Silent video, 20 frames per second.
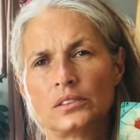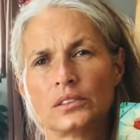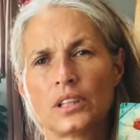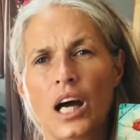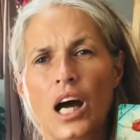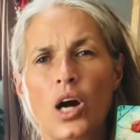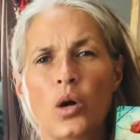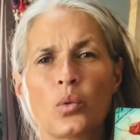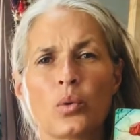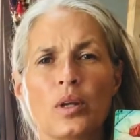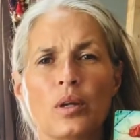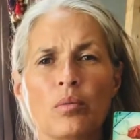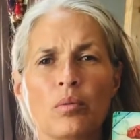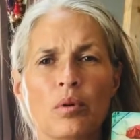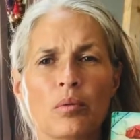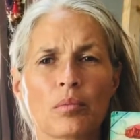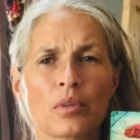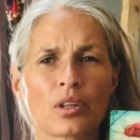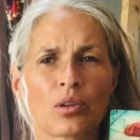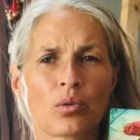how we
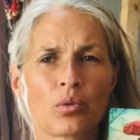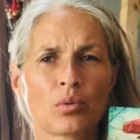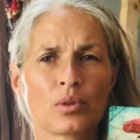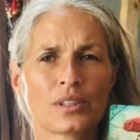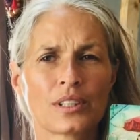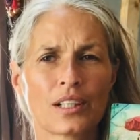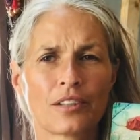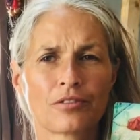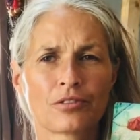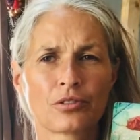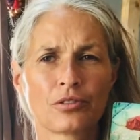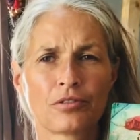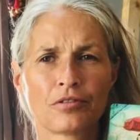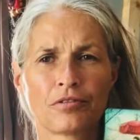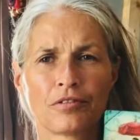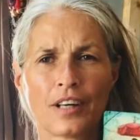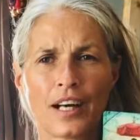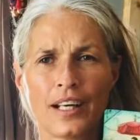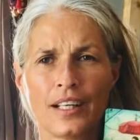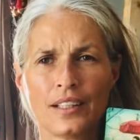women always have to
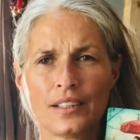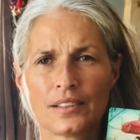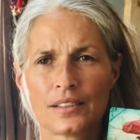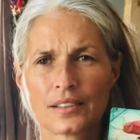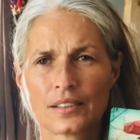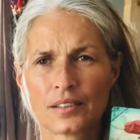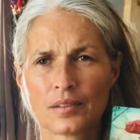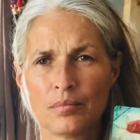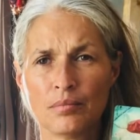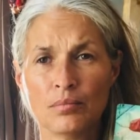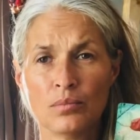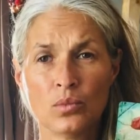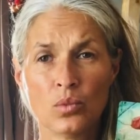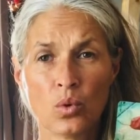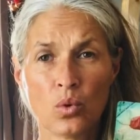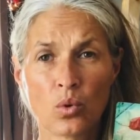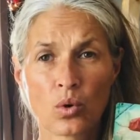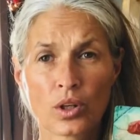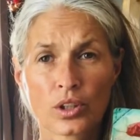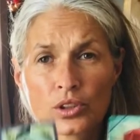fight
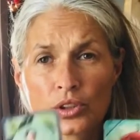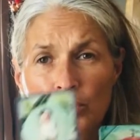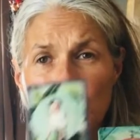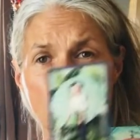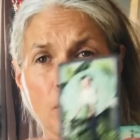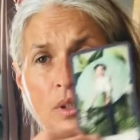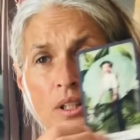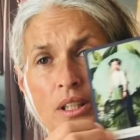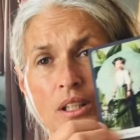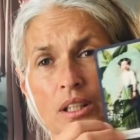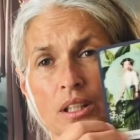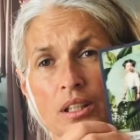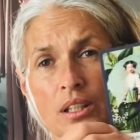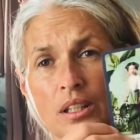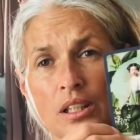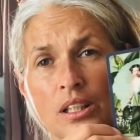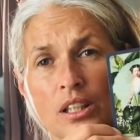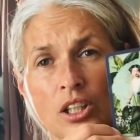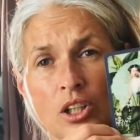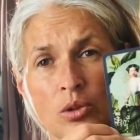more to be
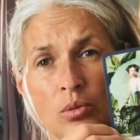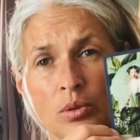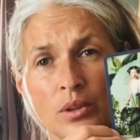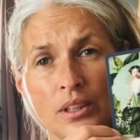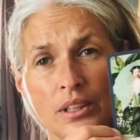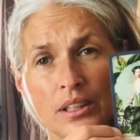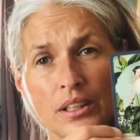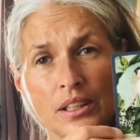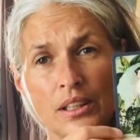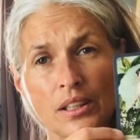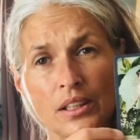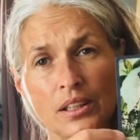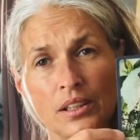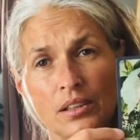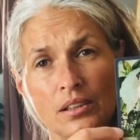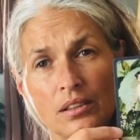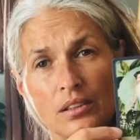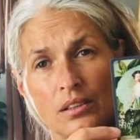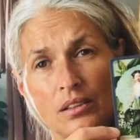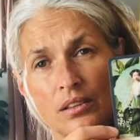equally
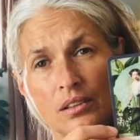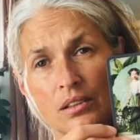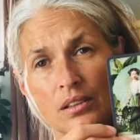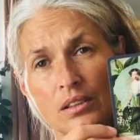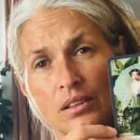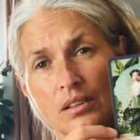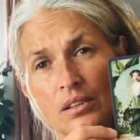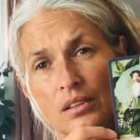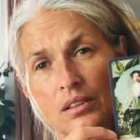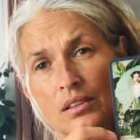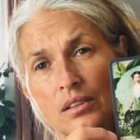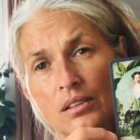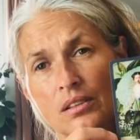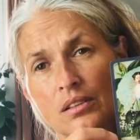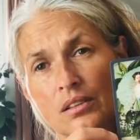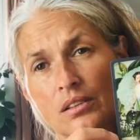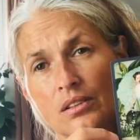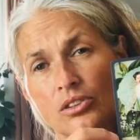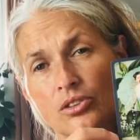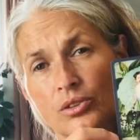
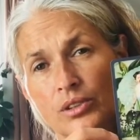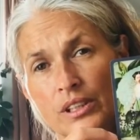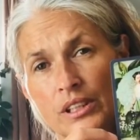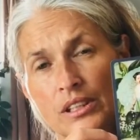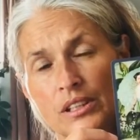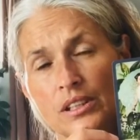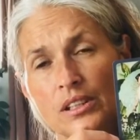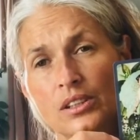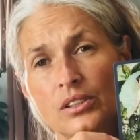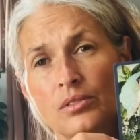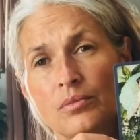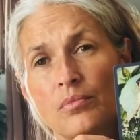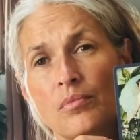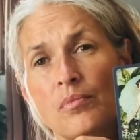treated.